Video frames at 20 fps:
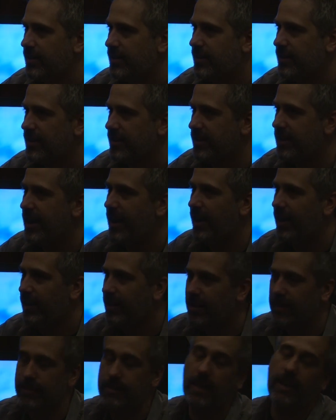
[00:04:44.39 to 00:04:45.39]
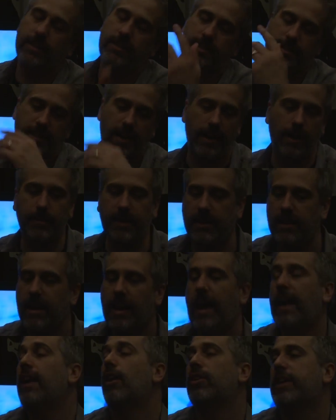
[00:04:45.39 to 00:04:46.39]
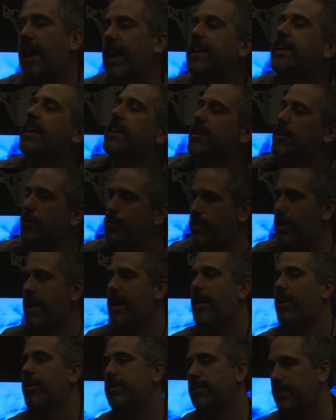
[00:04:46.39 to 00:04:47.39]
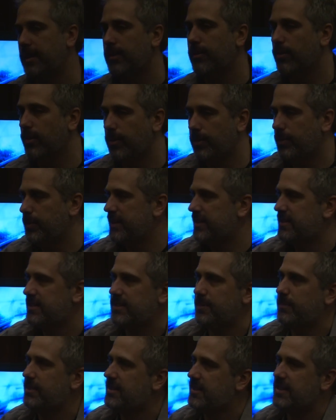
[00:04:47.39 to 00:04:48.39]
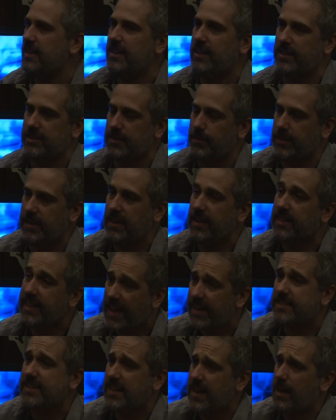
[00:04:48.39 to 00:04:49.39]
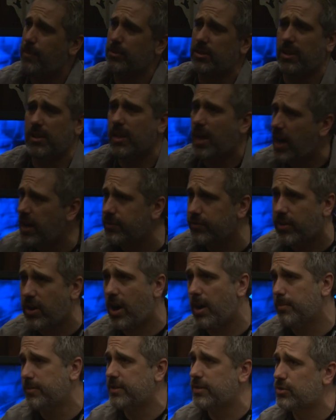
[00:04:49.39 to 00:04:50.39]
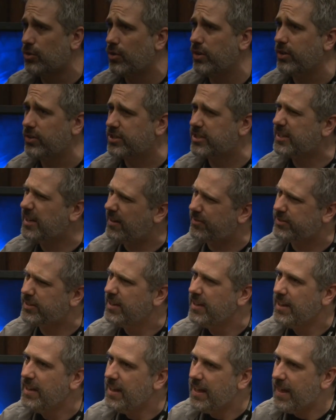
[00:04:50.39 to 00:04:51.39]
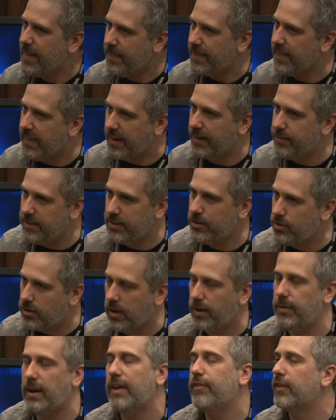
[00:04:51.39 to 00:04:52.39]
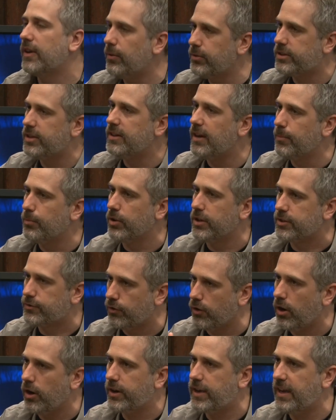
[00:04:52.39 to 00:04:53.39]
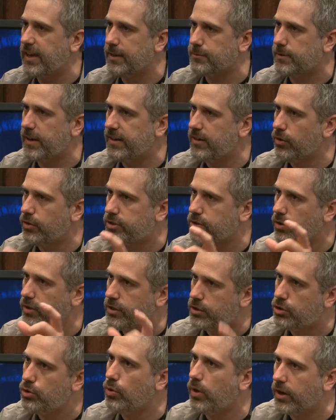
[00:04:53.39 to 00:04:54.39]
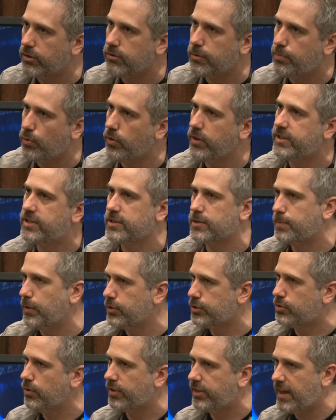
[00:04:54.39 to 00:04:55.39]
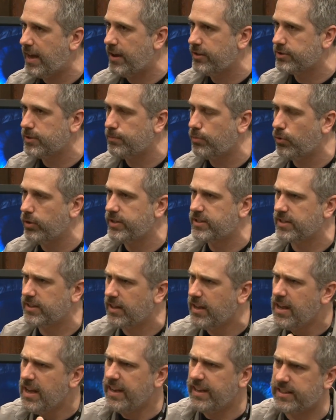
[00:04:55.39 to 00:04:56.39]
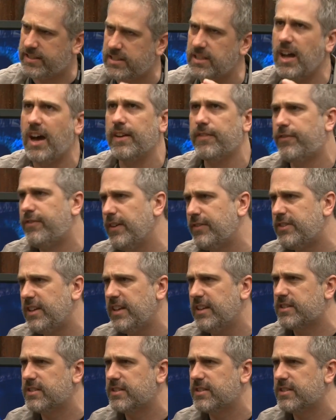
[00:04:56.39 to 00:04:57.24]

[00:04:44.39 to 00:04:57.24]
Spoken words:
Yeah. Yeah. Yes. Yeah. I mean, and okay, I get it. You're proud. I mean, but geez, I mean, that's a game with a lot of combinatorial stuff. I mean, I forget what the number is for arcade games, but I know it's only 200 points as opposed to 1,000 points, and it's not 50.